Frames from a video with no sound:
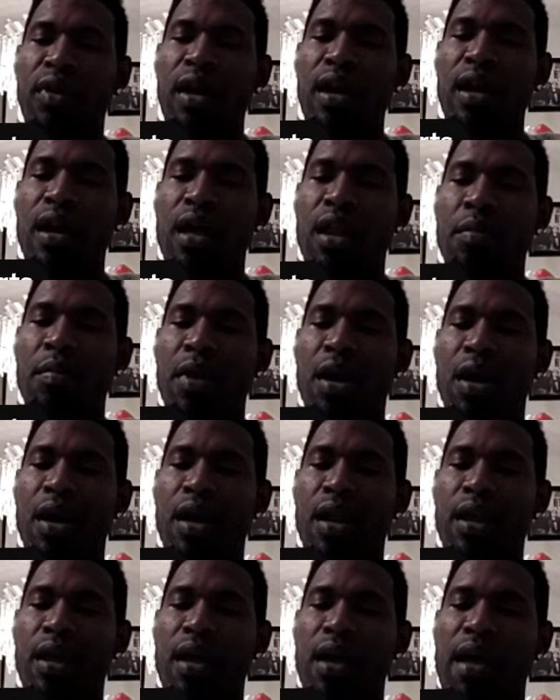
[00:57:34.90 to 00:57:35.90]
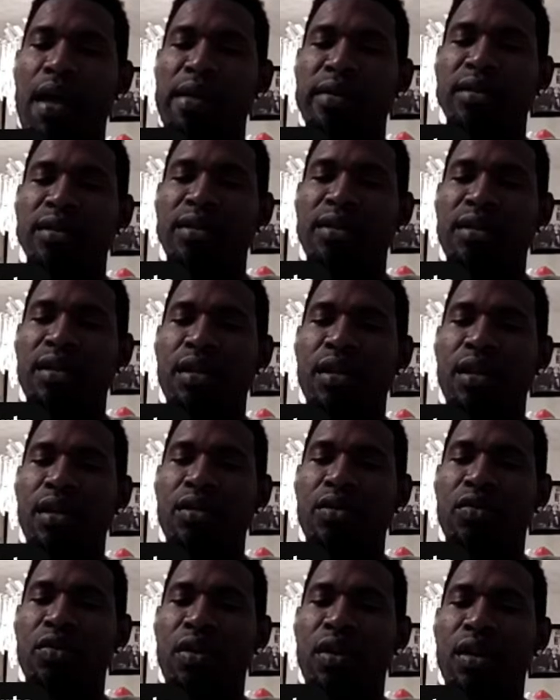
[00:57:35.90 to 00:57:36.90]
Real baller.
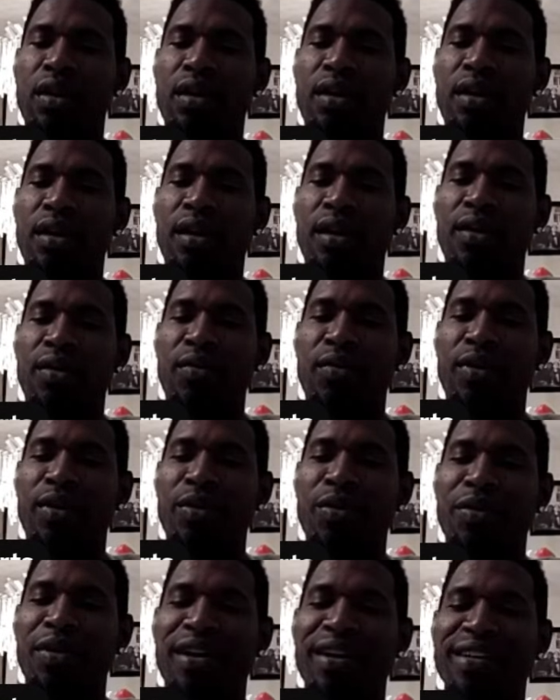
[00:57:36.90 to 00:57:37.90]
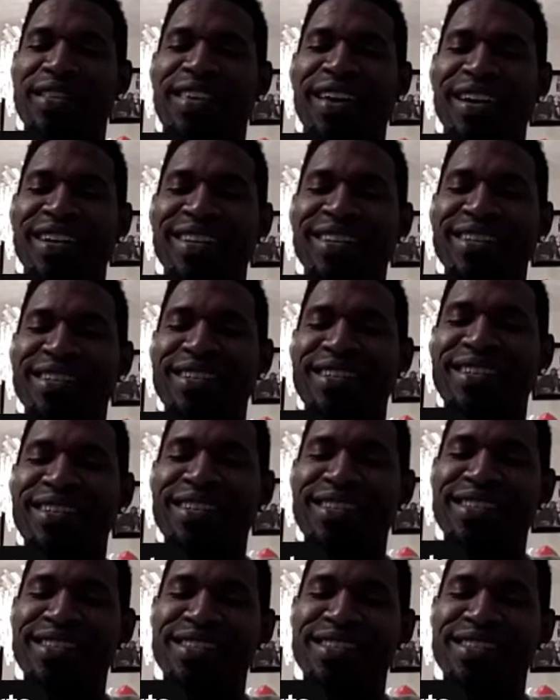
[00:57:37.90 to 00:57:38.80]
Yeah, Drake can't hold water.